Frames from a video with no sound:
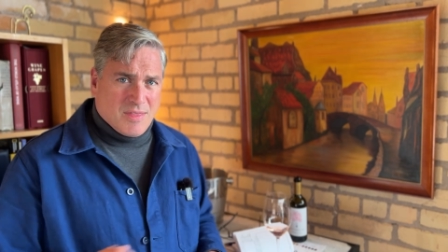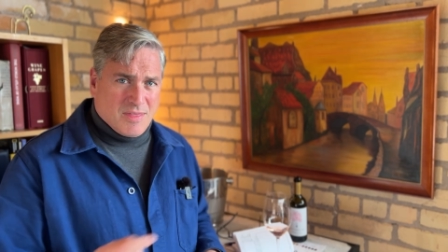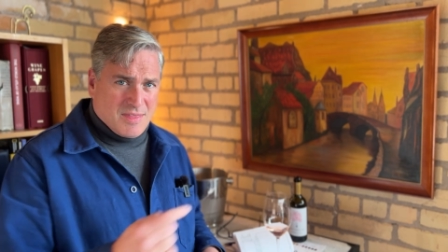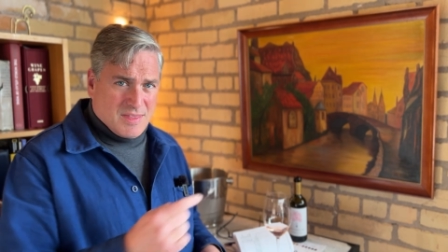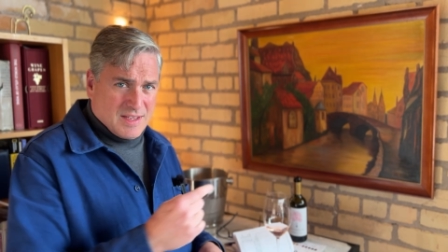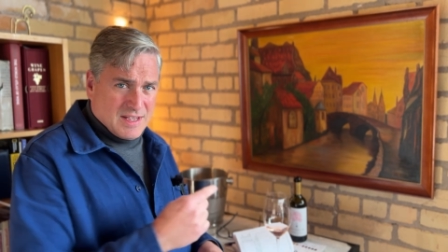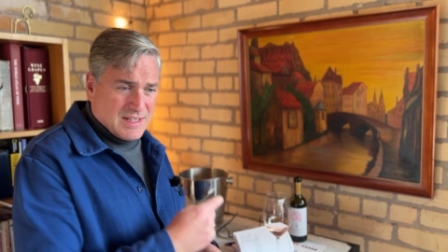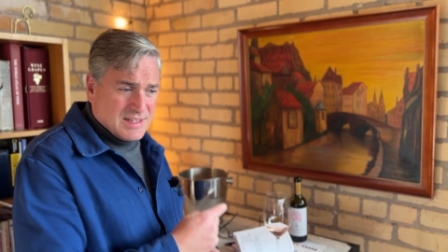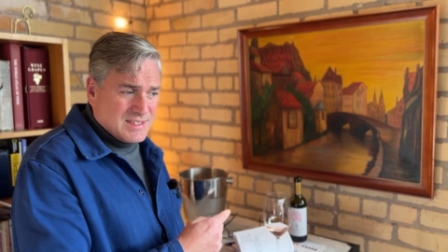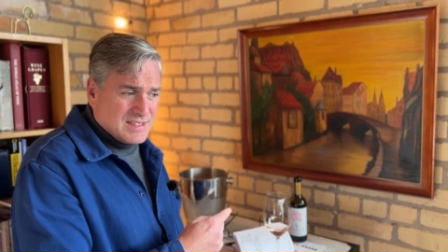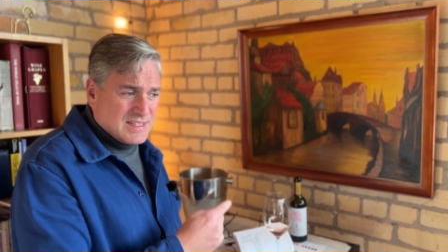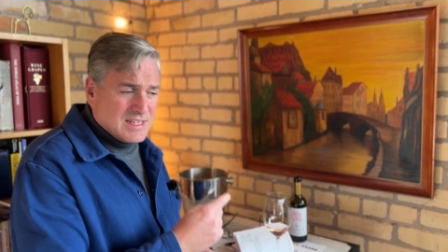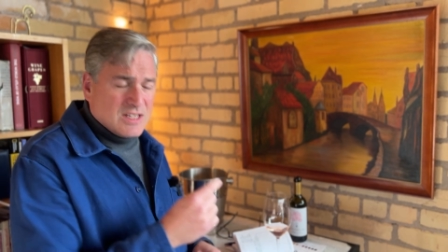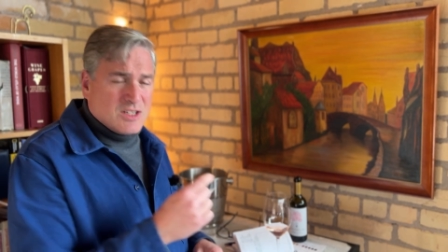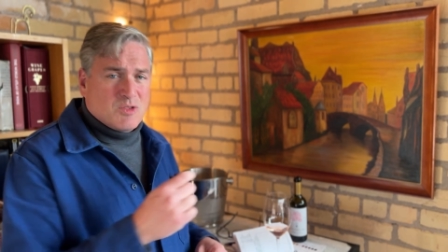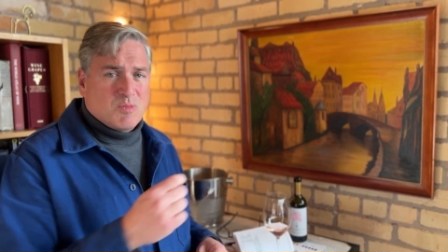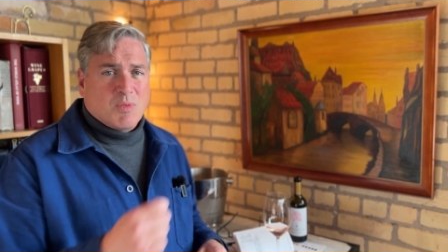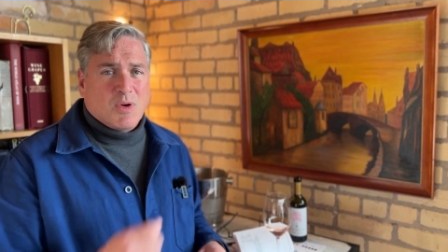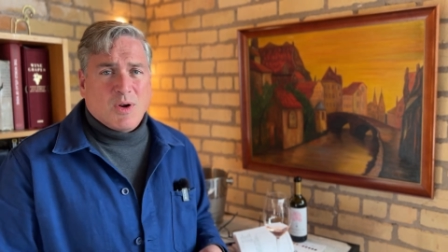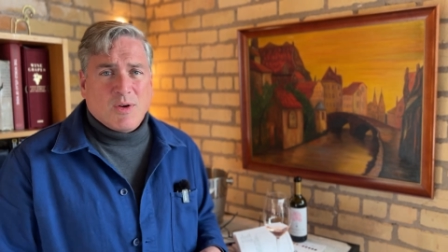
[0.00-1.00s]
This
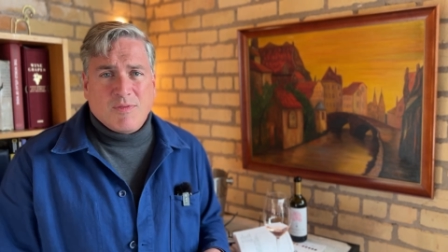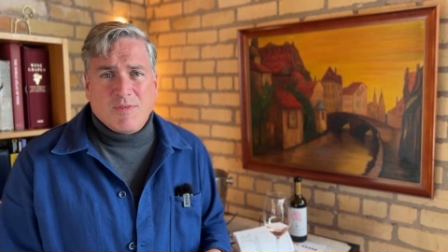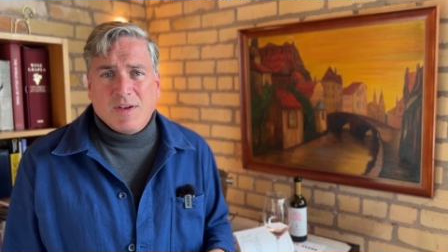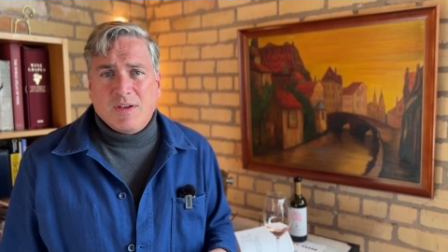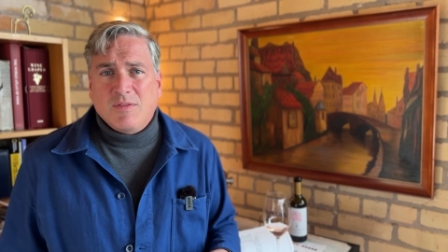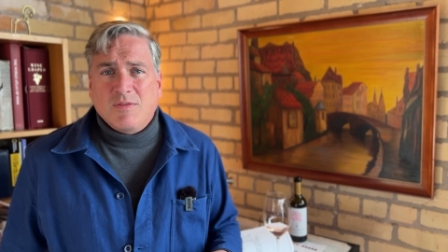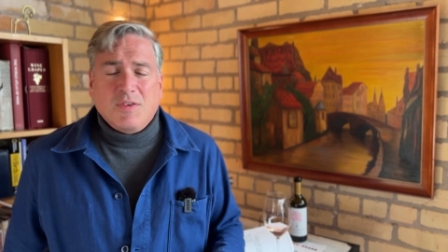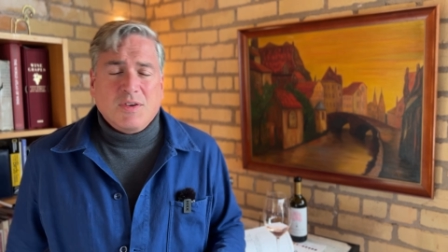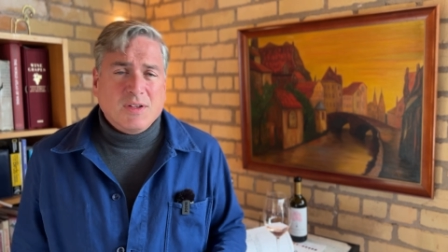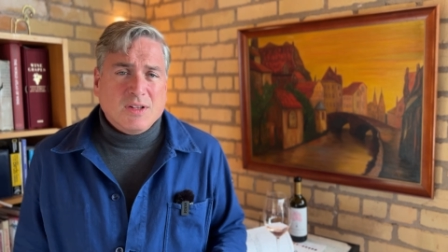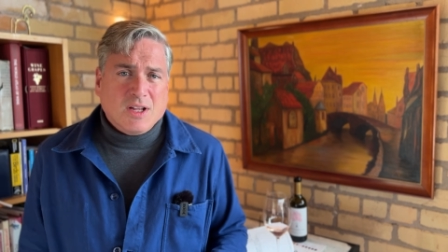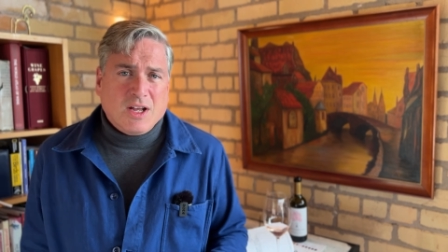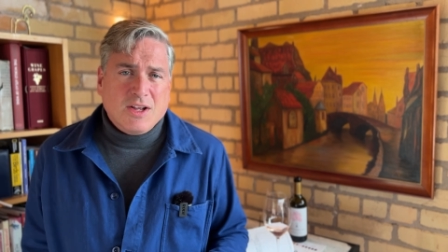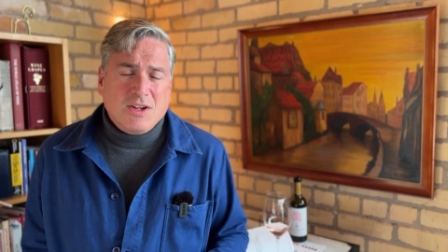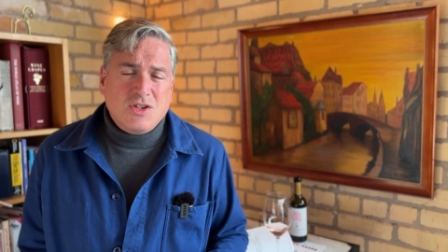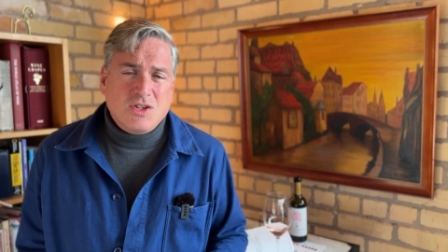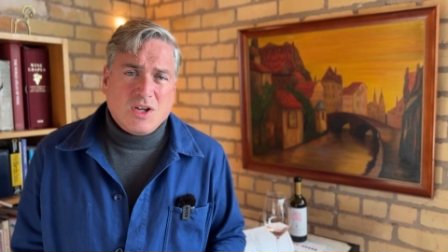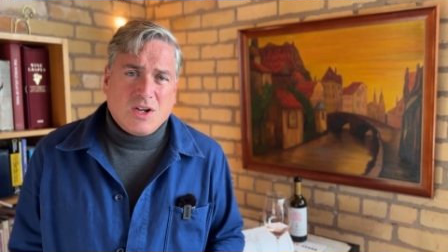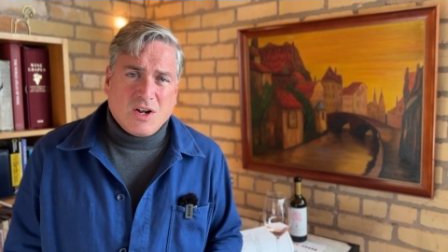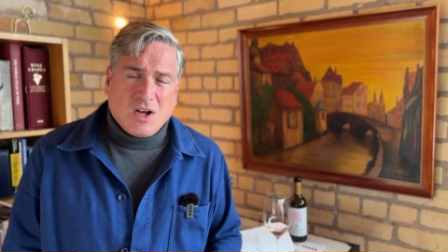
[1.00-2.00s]
is perfect for
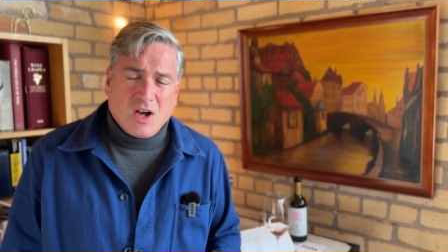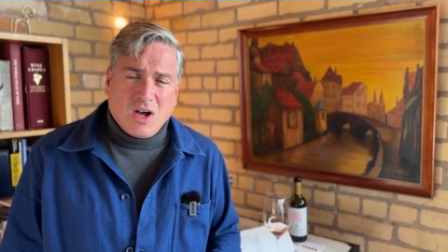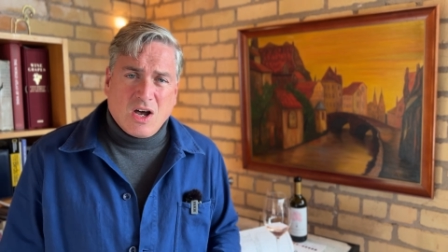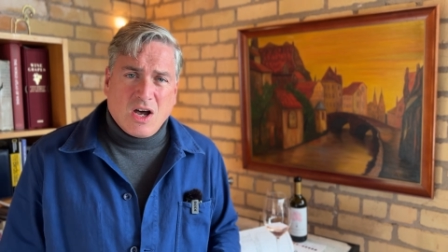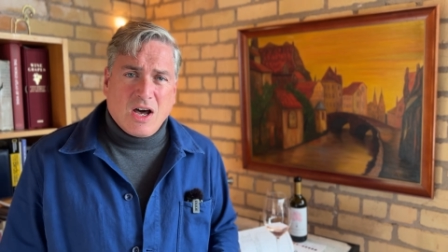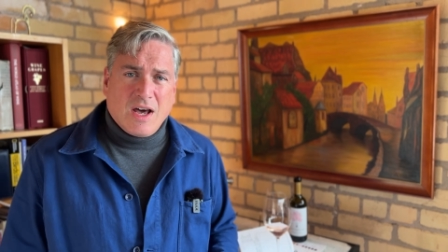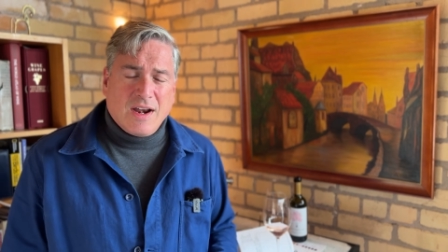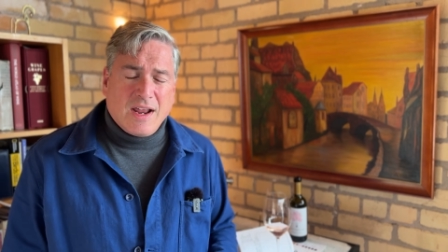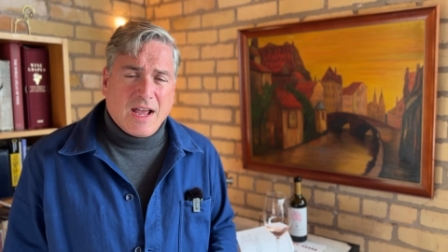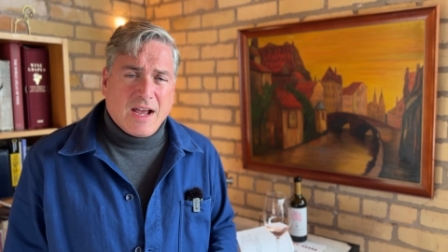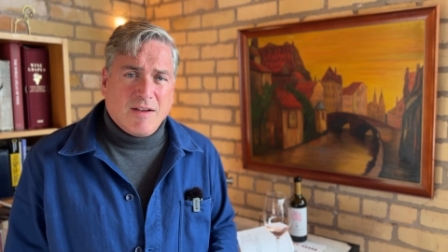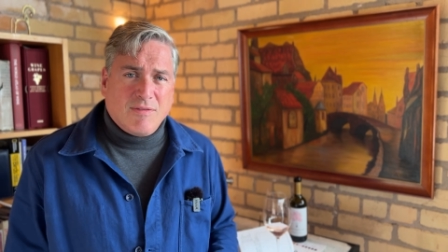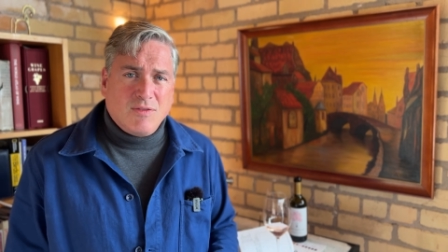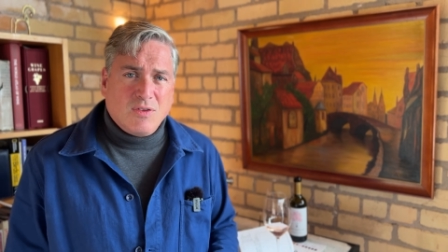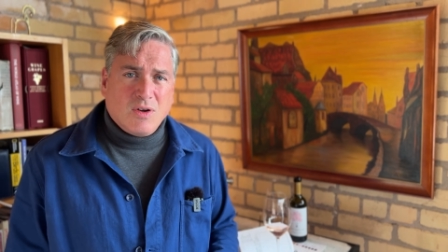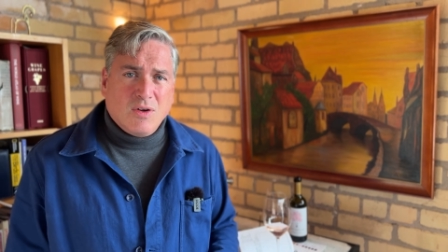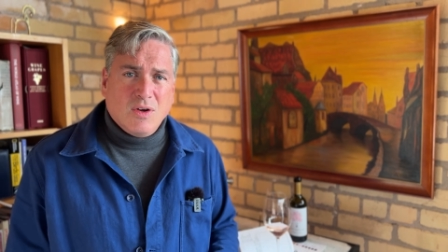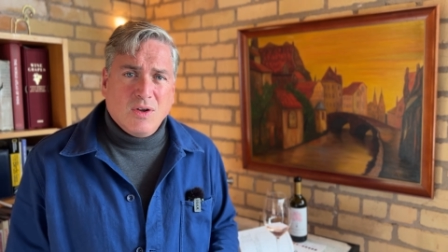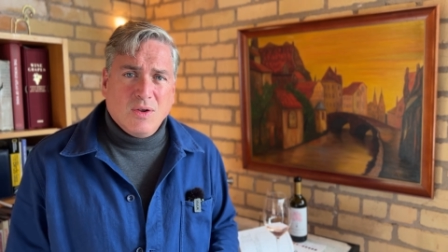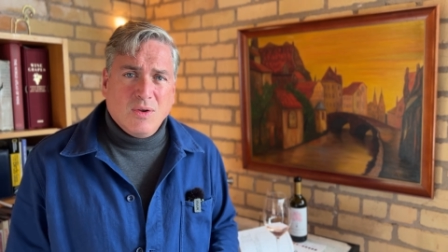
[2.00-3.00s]
lunch on a hot
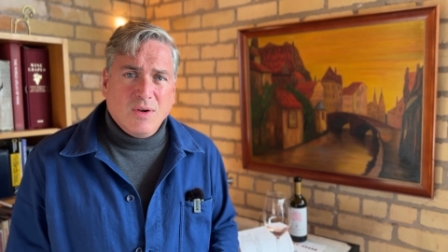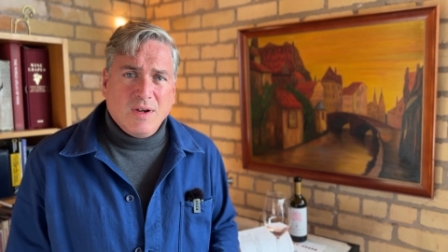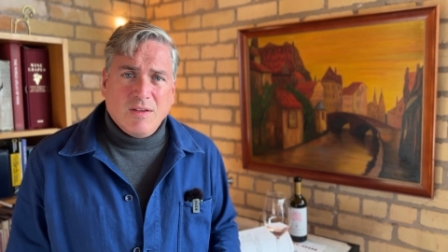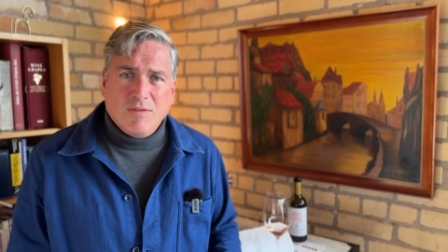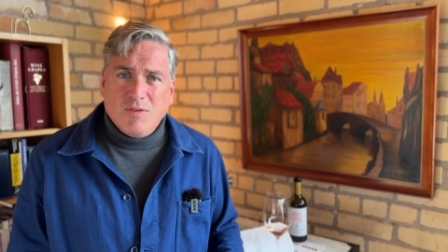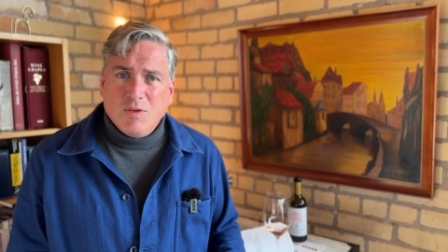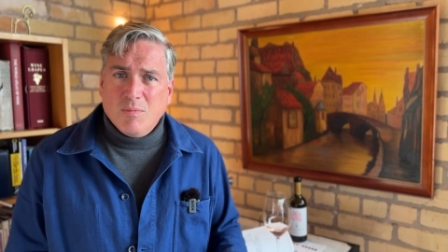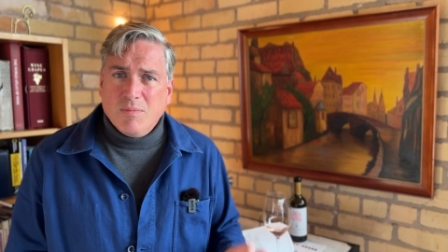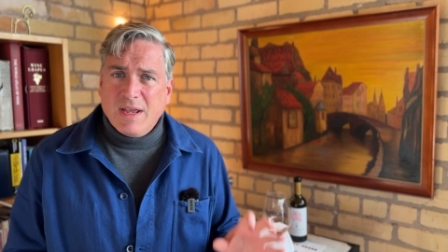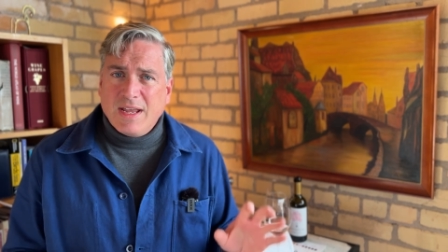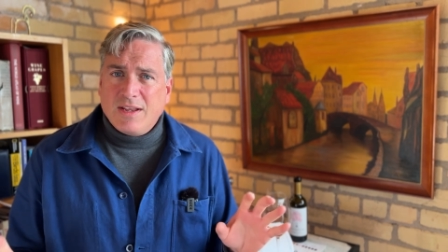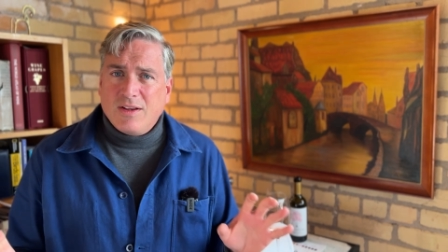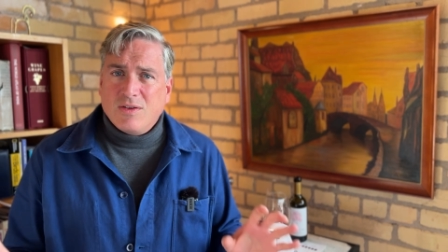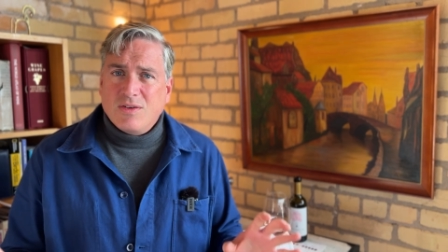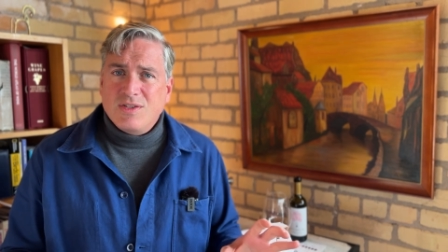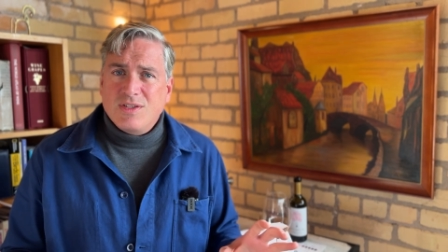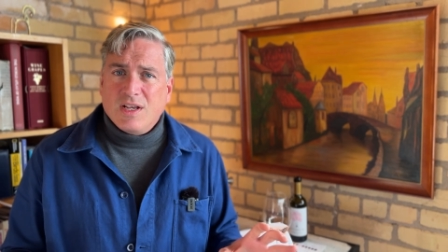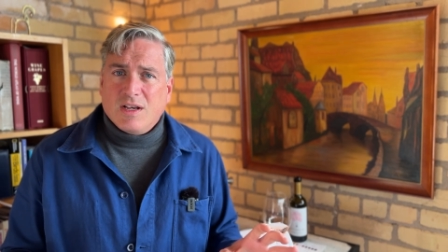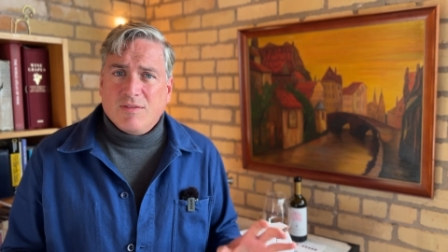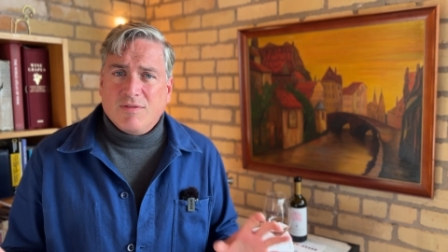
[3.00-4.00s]
afternoon. If you make
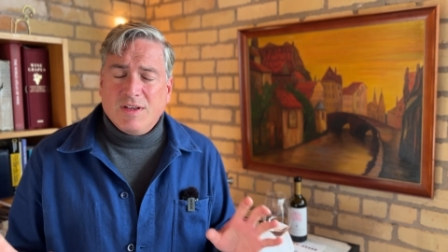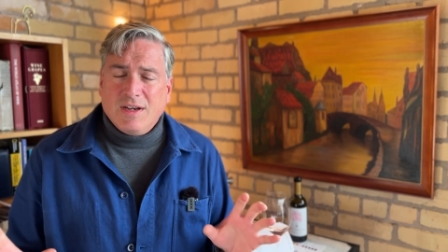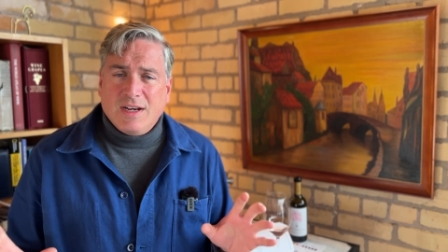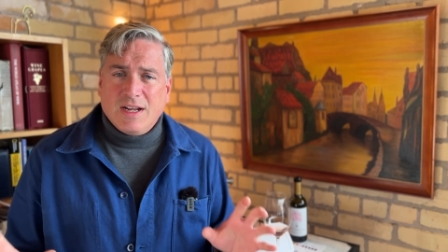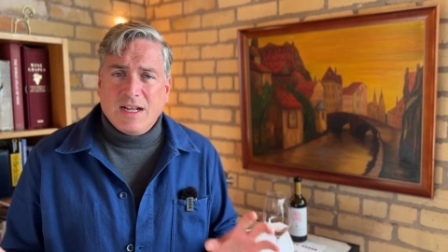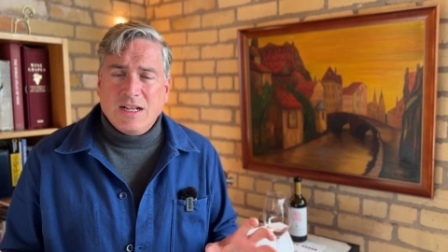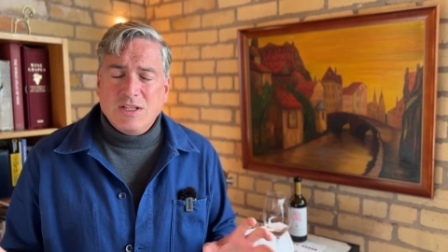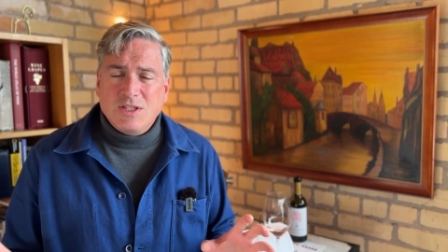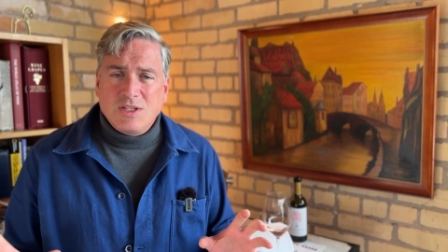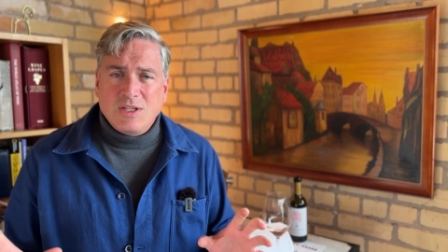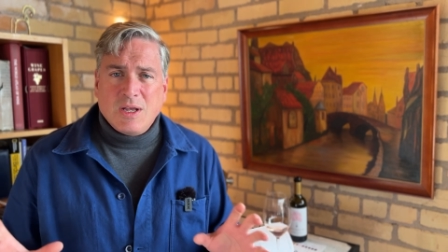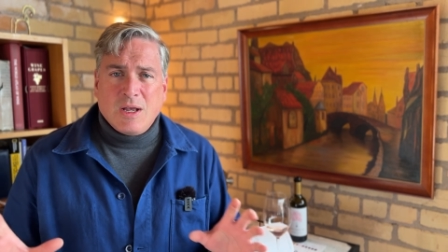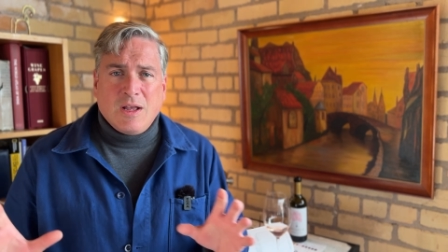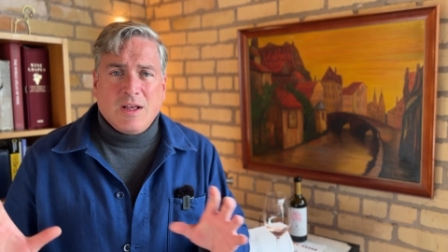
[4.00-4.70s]
yourself a nice